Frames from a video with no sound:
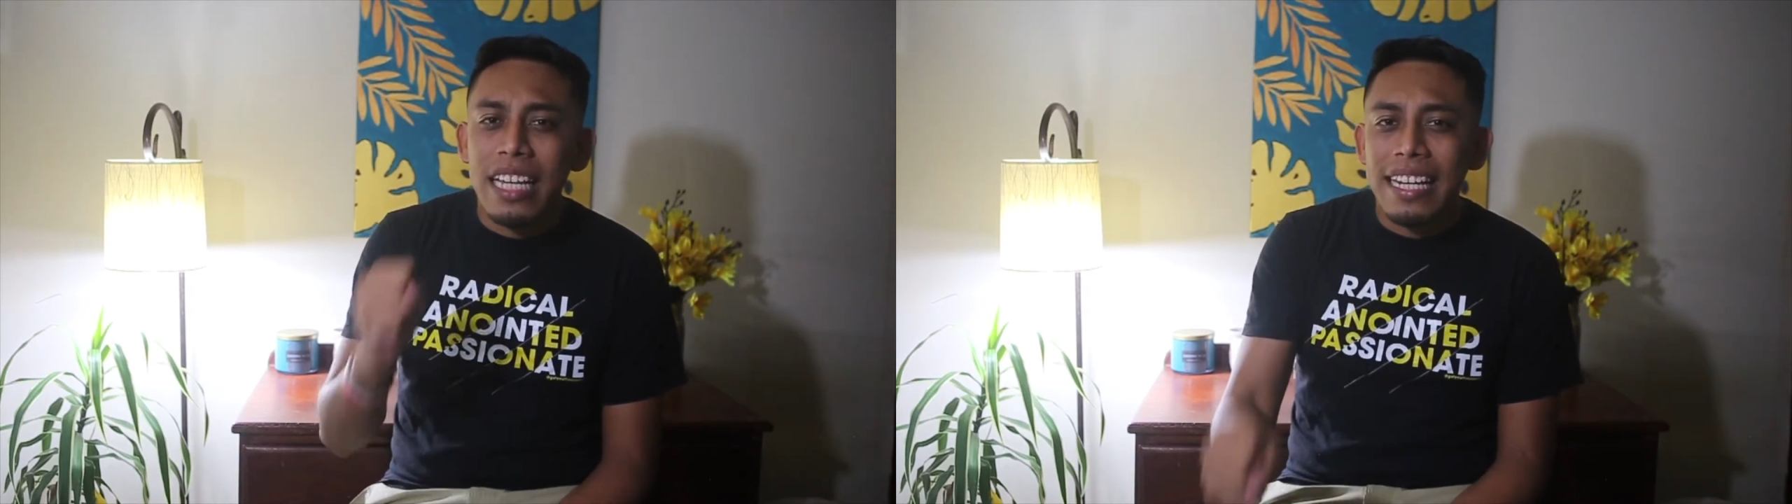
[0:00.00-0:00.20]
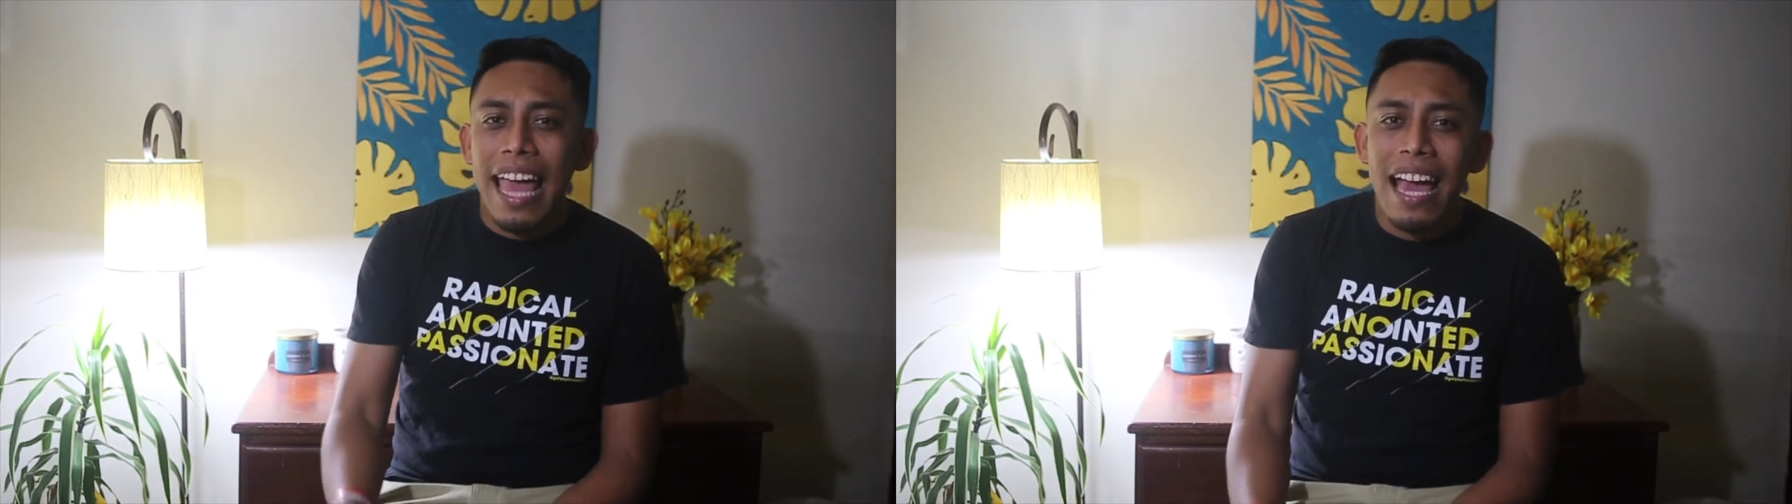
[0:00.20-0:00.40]

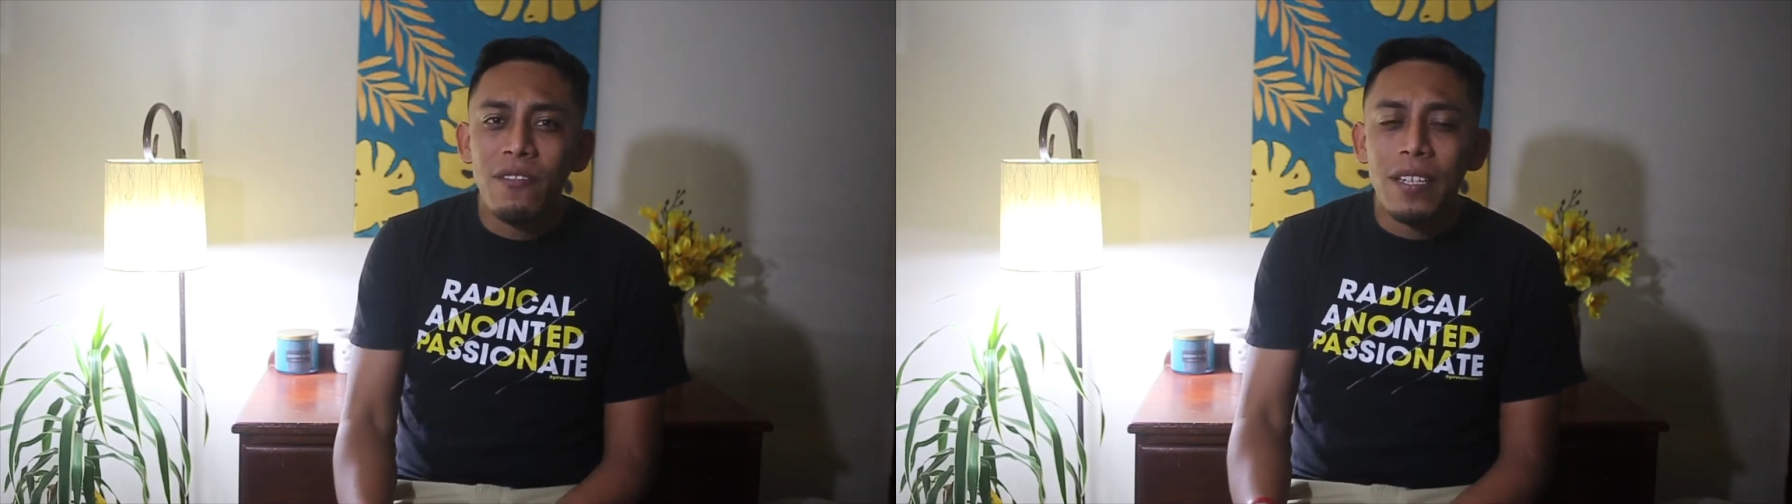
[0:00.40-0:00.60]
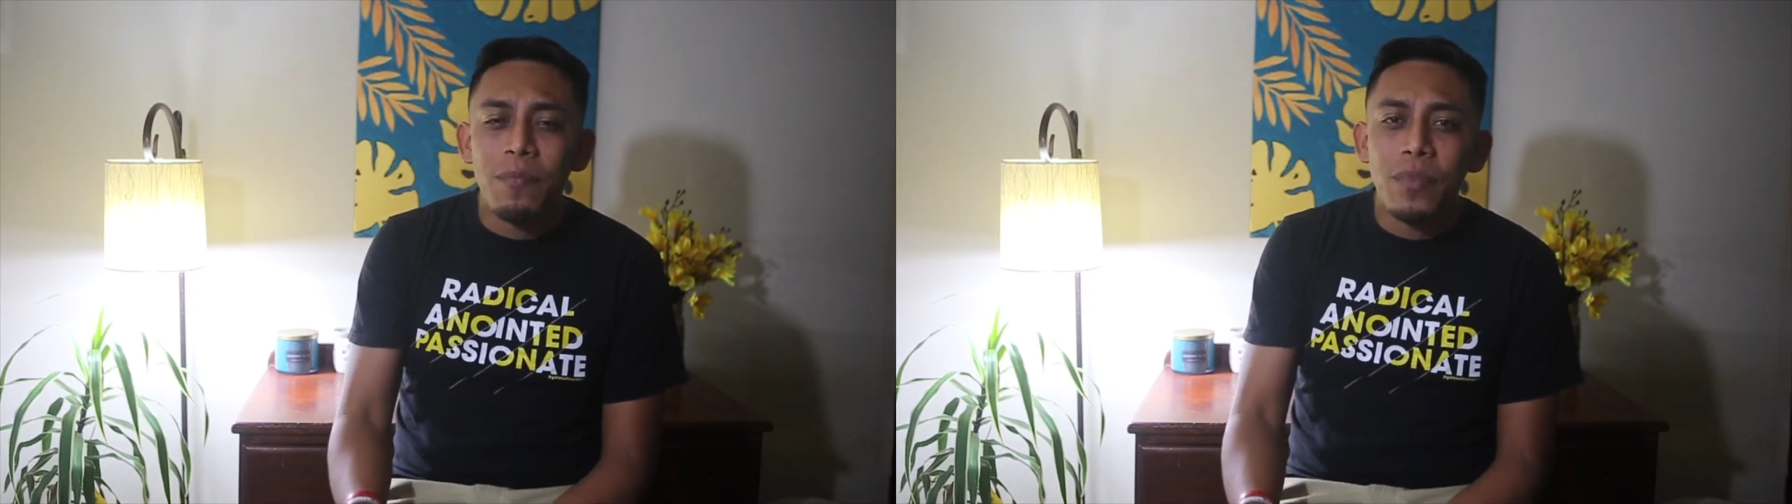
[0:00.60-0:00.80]
in
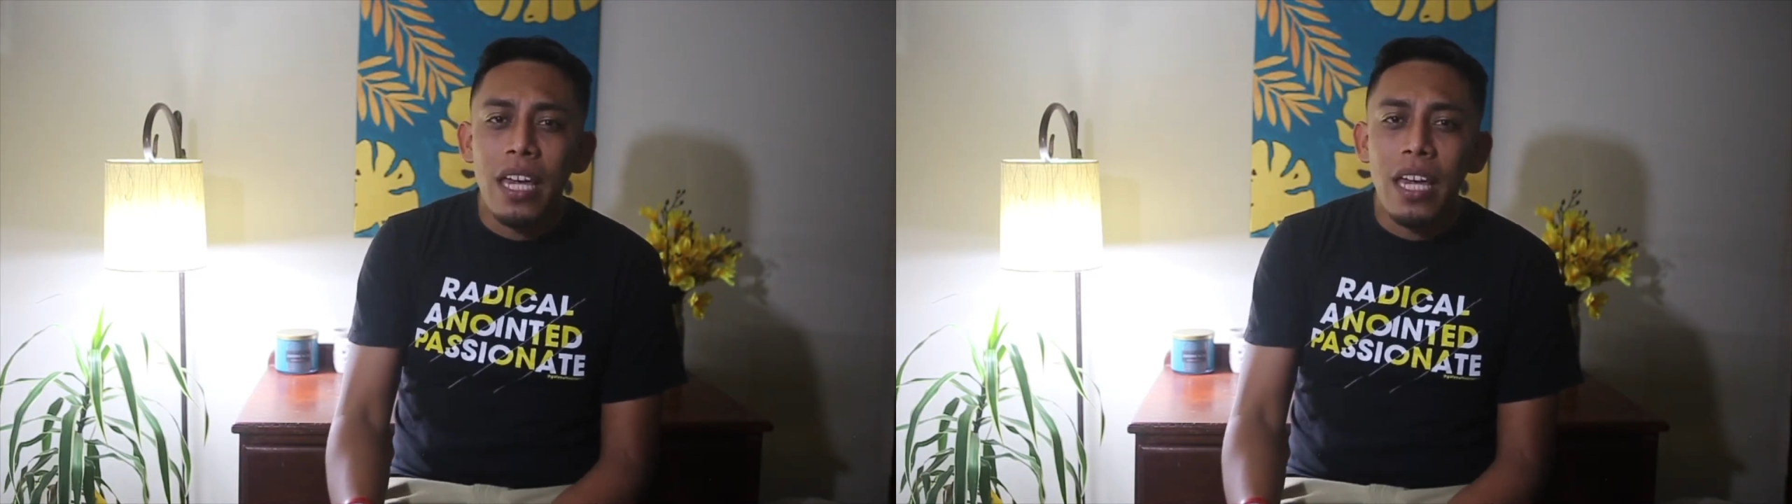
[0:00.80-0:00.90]
heaven.